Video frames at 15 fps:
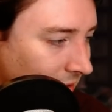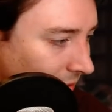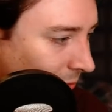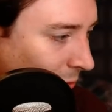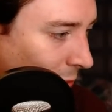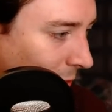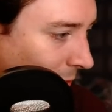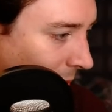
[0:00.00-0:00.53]
I've
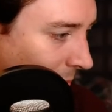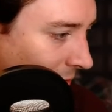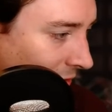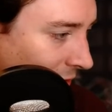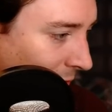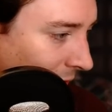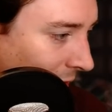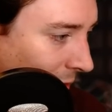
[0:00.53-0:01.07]
already creeped
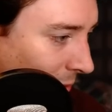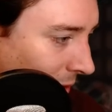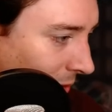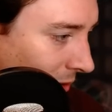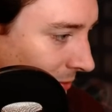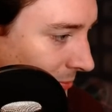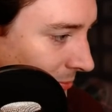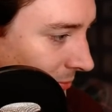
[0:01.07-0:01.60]
myself out. Why would
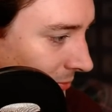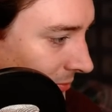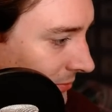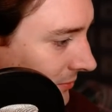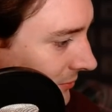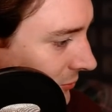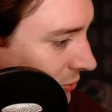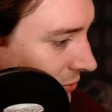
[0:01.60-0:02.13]
I
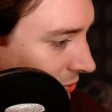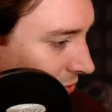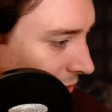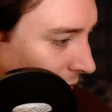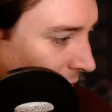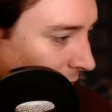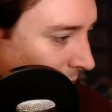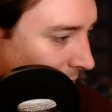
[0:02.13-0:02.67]
try
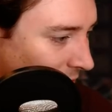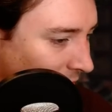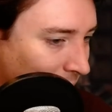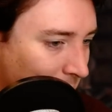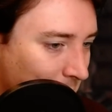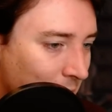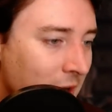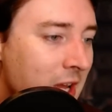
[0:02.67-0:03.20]
and creep myself out
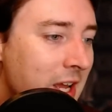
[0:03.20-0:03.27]
more?